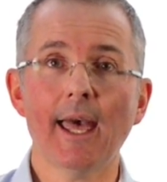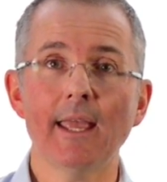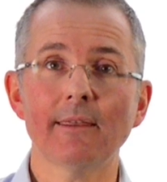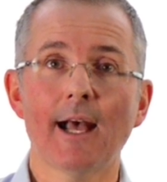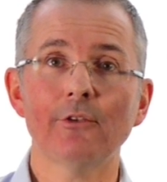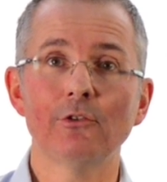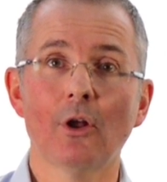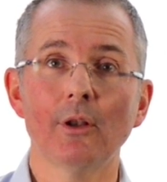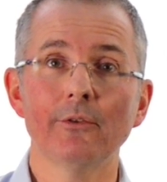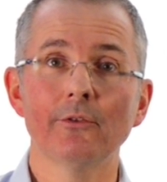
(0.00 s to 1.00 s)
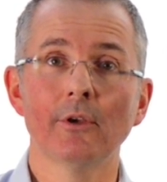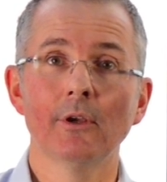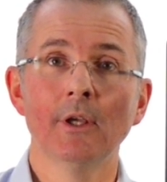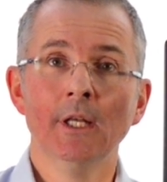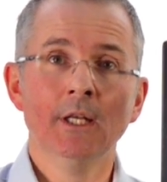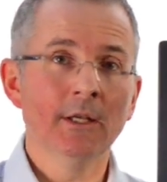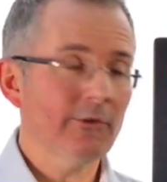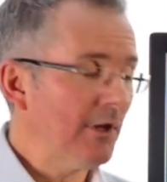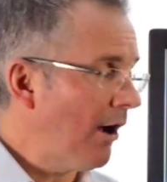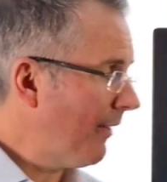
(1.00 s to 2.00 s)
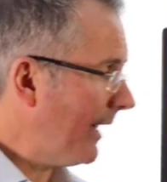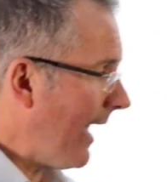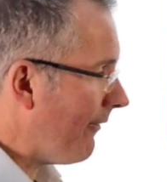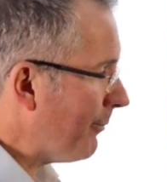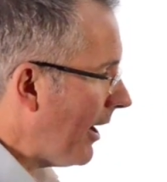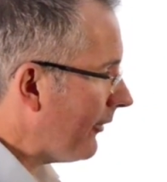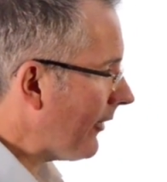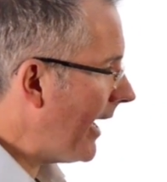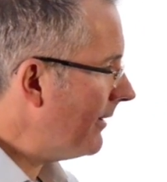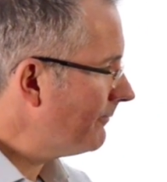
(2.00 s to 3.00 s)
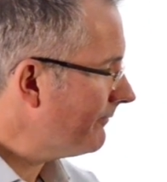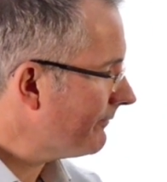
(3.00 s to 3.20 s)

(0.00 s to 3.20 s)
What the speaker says: $8,000. So the guy on the left might say,